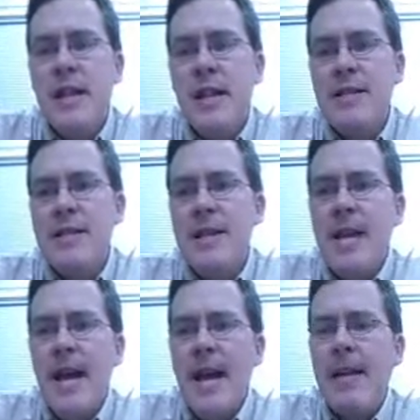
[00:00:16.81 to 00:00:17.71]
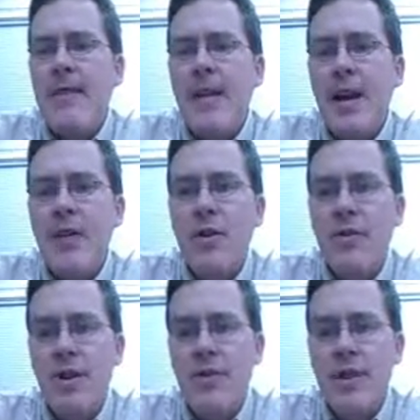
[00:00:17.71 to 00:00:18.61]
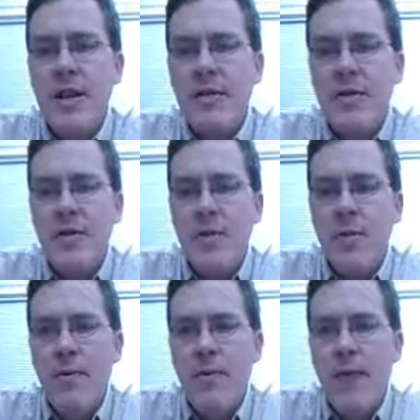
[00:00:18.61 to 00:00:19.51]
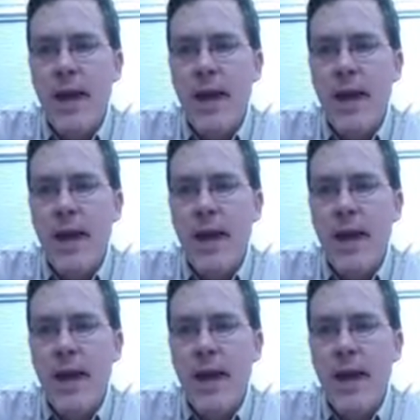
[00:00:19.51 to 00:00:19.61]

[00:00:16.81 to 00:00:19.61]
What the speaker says: the cetane value of the diesel fuel.